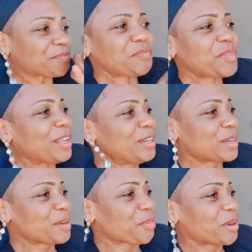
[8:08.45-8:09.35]
Look at the
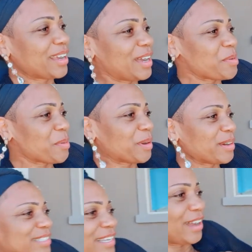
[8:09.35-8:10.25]
pretty hummingbirds,
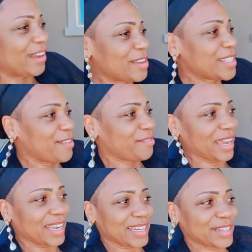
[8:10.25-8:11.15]
y'all. They
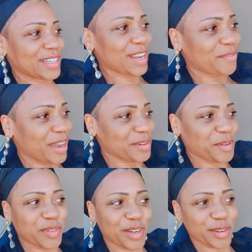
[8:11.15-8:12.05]
fighting. They fighting over
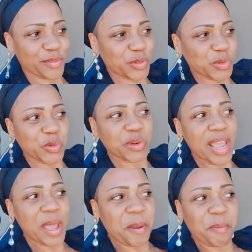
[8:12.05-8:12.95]
the little food.
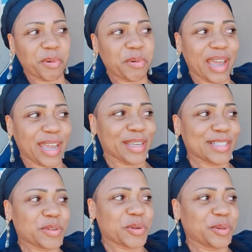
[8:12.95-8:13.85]
But wait,
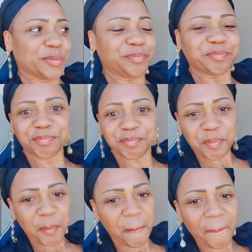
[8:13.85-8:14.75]
so
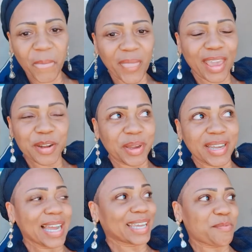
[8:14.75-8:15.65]
anyway, I
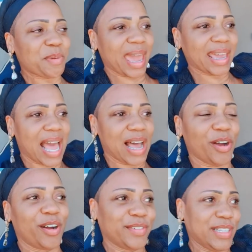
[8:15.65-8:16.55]
get back. I
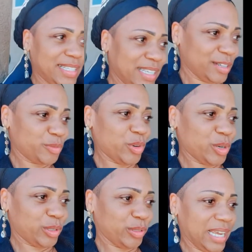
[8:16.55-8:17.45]
offer this here
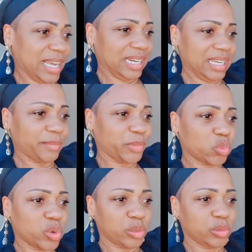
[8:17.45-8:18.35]
road. They clean up the
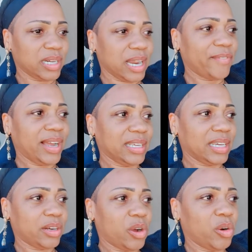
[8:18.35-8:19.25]
road, and I finally get
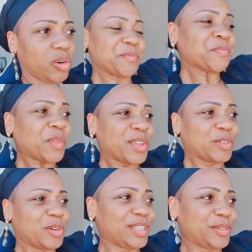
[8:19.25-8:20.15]
home. So
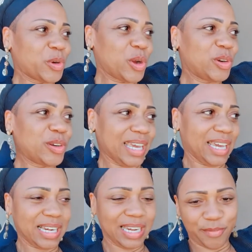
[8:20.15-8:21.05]
the road get
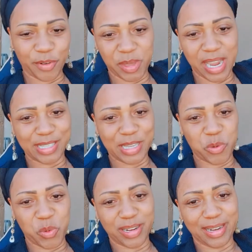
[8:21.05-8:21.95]
clear from the 18
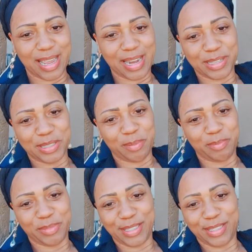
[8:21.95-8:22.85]
wheeler that had dumped
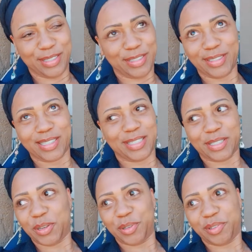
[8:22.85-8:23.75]
this this
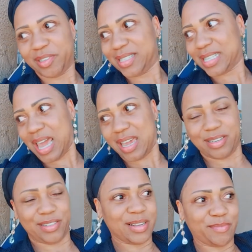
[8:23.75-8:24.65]
load of sand or
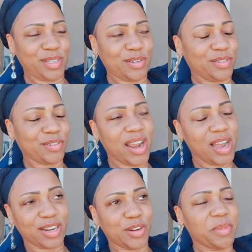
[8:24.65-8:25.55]
something on the ground, and
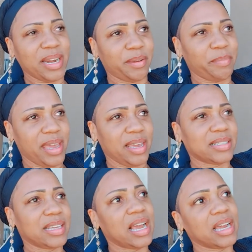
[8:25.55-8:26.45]
nobody could pass. And
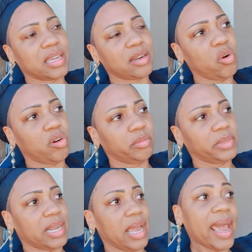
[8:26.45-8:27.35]
I get home, and I
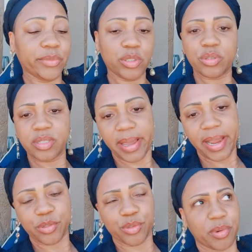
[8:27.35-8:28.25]
have to use the
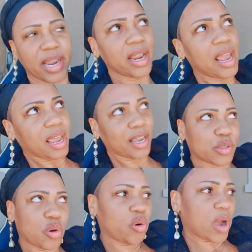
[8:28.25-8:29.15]
bathroom, right? And
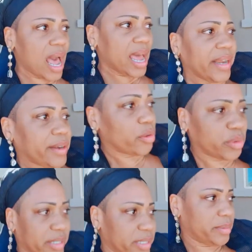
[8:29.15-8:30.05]
so I didn't know
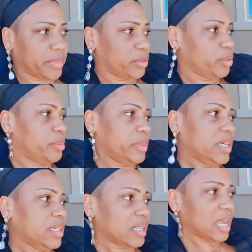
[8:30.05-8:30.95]
nothing about Uber Eats.
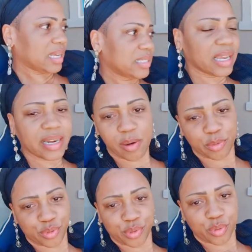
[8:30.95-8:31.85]
Like I said, I was
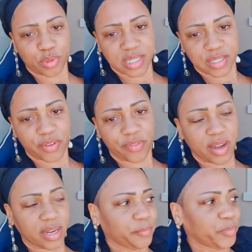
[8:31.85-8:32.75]
just doing this for
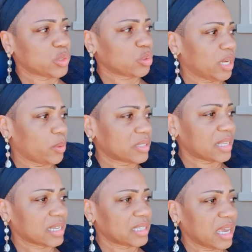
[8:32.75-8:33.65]
fun. So they was like
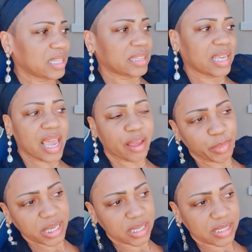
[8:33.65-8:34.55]
saying that they have
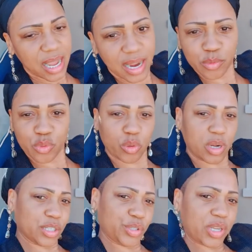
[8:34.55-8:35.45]
peak times, you know,
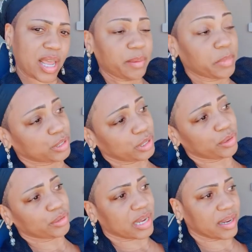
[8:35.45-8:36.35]
lunch time and dinner
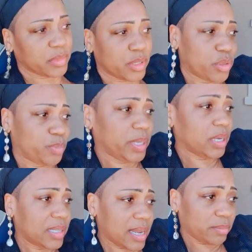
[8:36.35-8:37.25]
time is peak
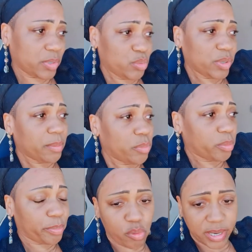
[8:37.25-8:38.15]
time. Can you get more
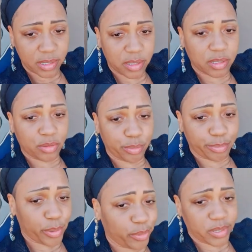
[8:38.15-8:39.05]
points
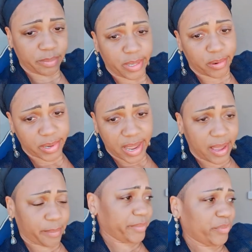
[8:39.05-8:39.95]
supposedly on the app
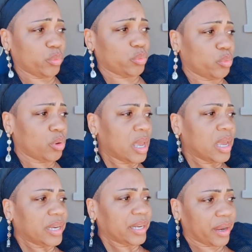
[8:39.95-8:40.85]
if you do
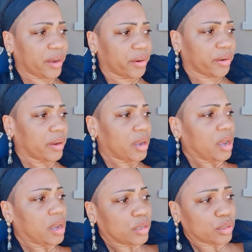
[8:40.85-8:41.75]
dinner?
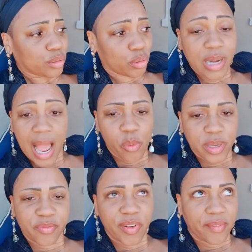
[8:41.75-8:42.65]
So now it's
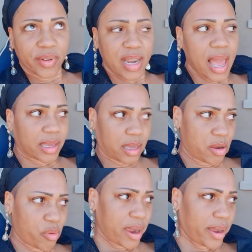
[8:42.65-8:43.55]
five o'clock,
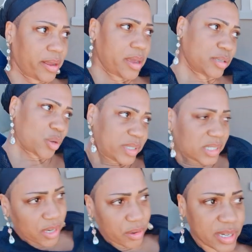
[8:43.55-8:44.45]
right? So it's
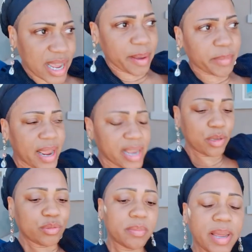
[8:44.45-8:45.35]
dinner time, but I had to use
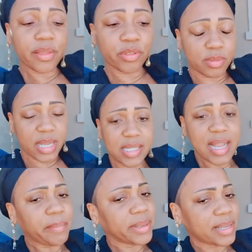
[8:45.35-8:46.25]
the bathroom. So I stopped
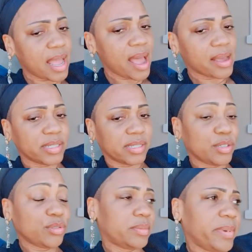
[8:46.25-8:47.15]
at the house to use
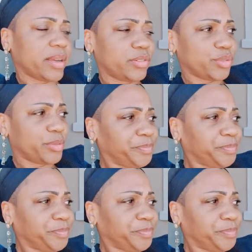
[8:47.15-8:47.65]
the bathroom.